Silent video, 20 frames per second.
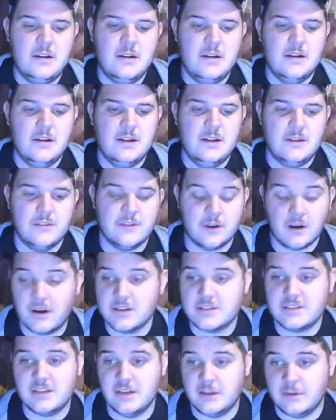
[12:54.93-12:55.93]
There are
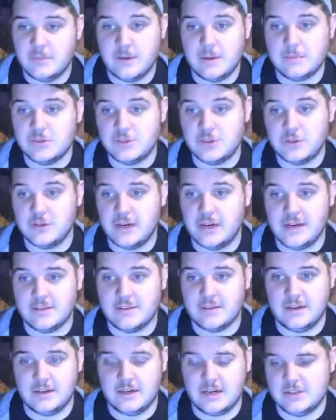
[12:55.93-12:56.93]
some, I'm sure, out
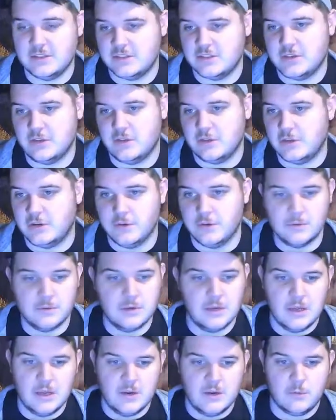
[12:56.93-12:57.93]
there. I just don't know
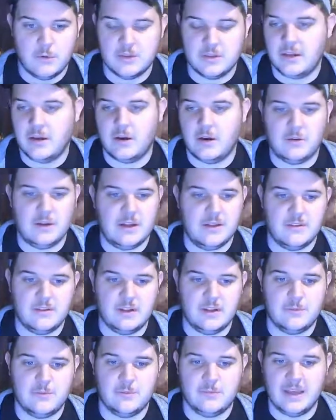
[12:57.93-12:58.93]
what they are right off the
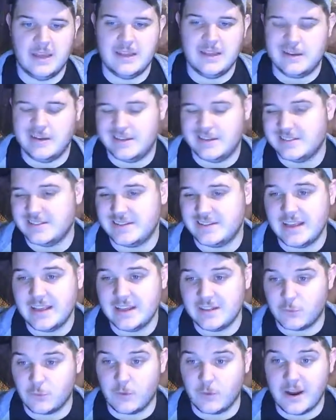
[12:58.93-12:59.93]
top of my head. I'd say
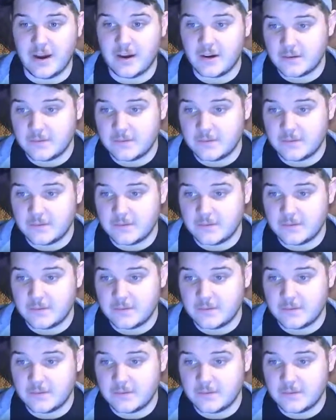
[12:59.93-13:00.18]
it's rare.